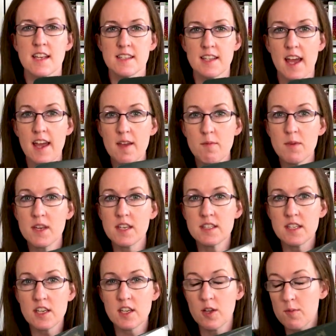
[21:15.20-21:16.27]
set because
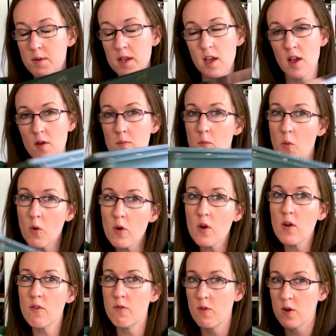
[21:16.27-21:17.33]
it could be a more
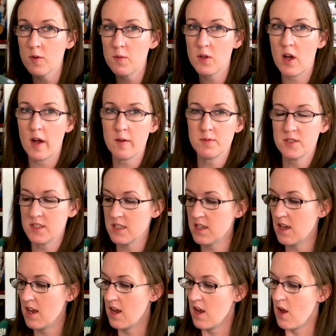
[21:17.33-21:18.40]
affordable option
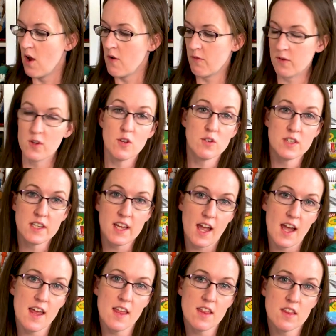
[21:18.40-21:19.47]
for you to
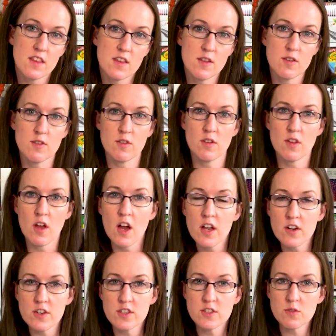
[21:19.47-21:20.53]
get than one
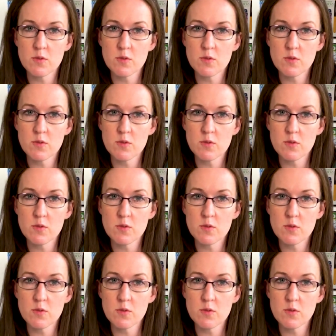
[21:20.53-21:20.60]
hundred and